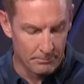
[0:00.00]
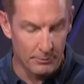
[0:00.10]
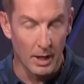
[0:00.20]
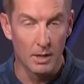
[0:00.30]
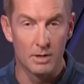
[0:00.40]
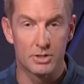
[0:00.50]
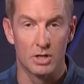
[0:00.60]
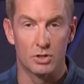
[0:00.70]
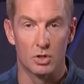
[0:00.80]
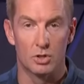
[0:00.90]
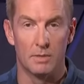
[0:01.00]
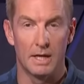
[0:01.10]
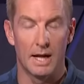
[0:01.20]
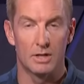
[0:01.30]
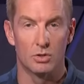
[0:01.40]
Follow us on social
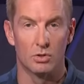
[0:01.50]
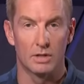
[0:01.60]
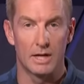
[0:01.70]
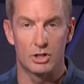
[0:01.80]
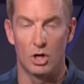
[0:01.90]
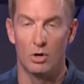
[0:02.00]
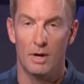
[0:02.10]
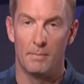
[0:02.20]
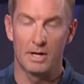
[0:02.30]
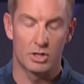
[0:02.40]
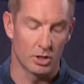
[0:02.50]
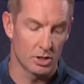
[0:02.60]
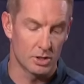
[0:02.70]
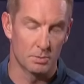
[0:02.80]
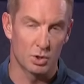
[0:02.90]
media at Joel Klatt Show. Make sure
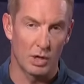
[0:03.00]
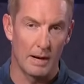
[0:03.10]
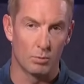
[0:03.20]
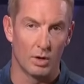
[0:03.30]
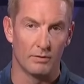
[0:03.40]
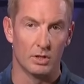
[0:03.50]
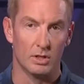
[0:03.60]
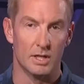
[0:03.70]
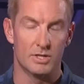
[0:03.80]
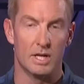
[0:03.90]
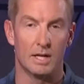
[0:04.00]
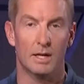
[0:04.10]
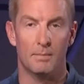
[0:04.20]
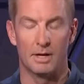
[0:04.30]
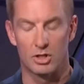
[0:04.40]
to subscribe wherever you're listening.
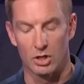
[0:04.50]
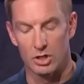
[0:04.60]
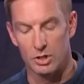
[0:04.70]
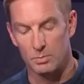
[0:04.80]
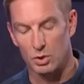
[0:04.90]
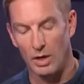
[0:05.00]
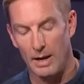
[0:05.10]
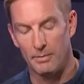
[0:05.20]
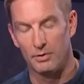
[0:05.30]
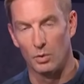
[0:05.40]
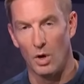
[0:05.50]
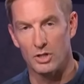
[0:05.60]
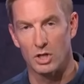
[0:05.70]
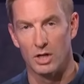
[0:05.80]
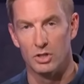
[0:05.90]
Make sure to subscribe if you're
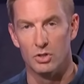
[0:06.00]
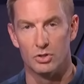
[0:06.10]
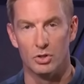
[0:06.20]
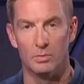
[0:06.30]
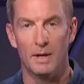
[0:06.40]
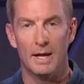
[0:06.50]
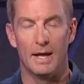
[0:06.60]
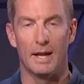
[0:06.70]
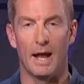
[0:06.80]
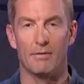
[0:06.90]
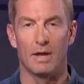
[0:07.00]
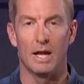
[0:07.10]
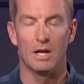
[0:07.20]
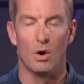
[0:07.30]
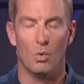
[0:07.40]
watching on YouTube, and have
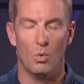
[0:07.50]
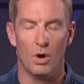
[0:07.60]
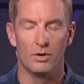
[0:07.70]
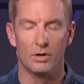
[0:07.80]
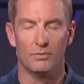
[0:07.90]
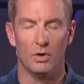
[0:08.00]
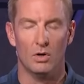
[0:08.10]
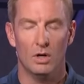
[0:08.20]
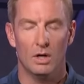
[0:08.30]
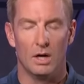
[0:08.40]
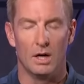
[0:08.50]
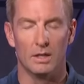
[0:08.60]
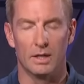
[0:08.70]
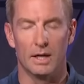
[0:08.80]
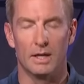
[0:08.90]
a wonderful
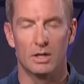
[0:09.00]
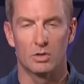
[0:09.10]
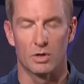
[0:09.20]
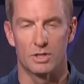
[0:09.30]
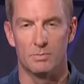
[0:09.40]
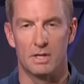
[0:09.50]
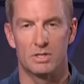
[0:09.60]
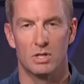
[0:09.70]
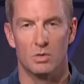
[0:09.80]
holiday Christmas